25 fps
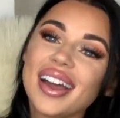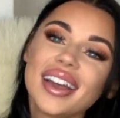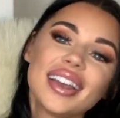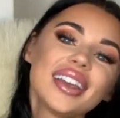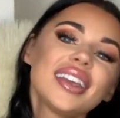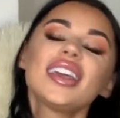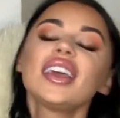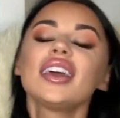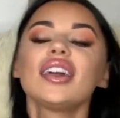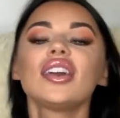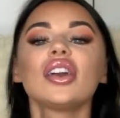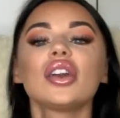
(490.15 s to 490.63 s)

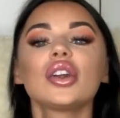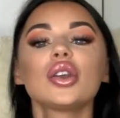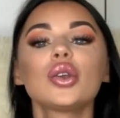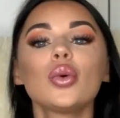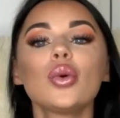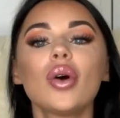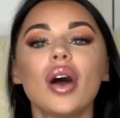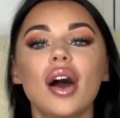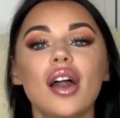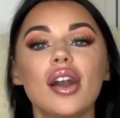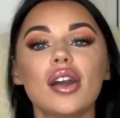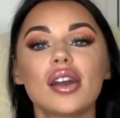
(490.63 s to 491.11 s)
Here
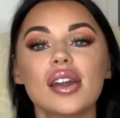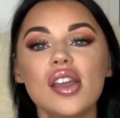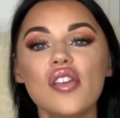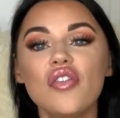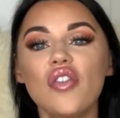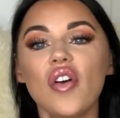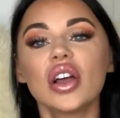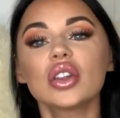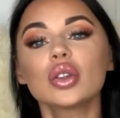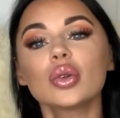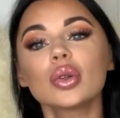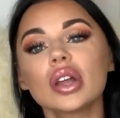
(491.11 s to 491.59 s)
you are.
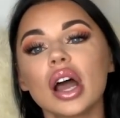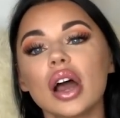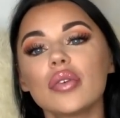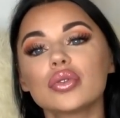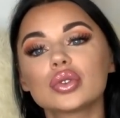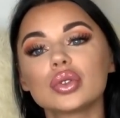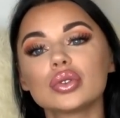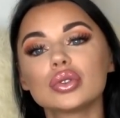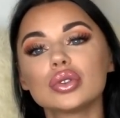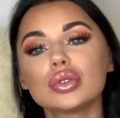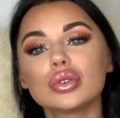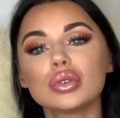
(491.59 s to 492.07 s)
If I don't have
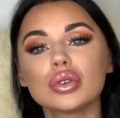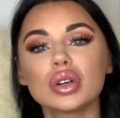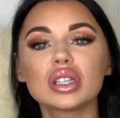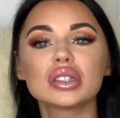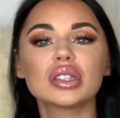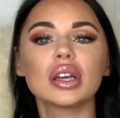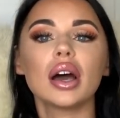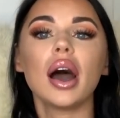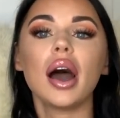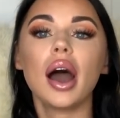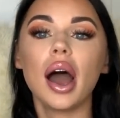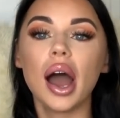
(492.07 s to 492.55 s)
to do
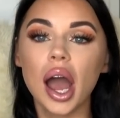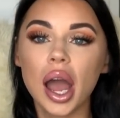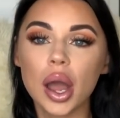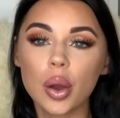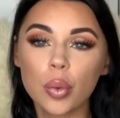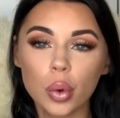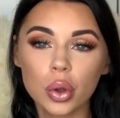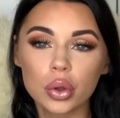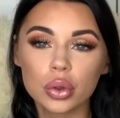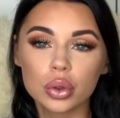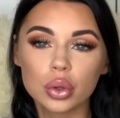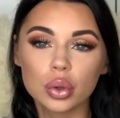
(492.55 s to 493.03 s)
it, I
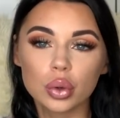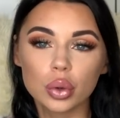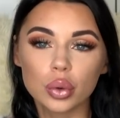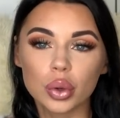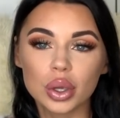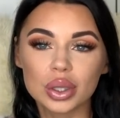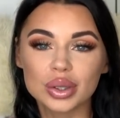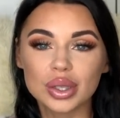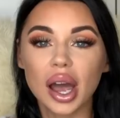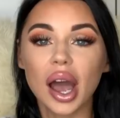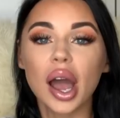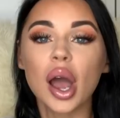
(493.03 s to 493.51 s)
won't do
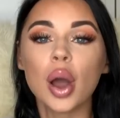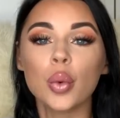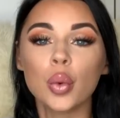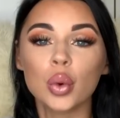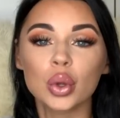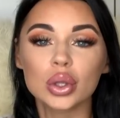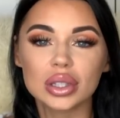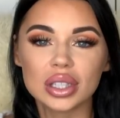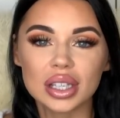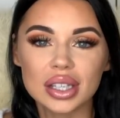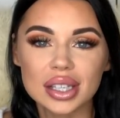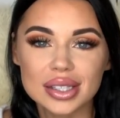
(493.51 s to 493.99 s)
it. I
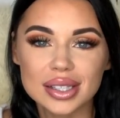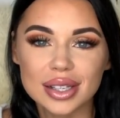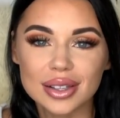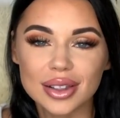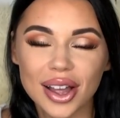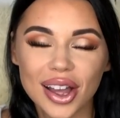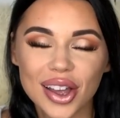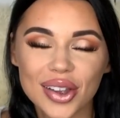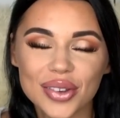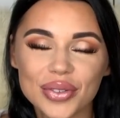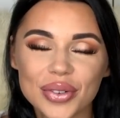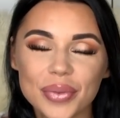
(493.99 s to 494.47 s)
want easy
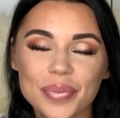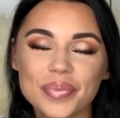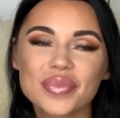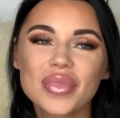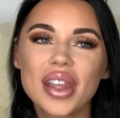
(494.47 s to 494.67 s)
life.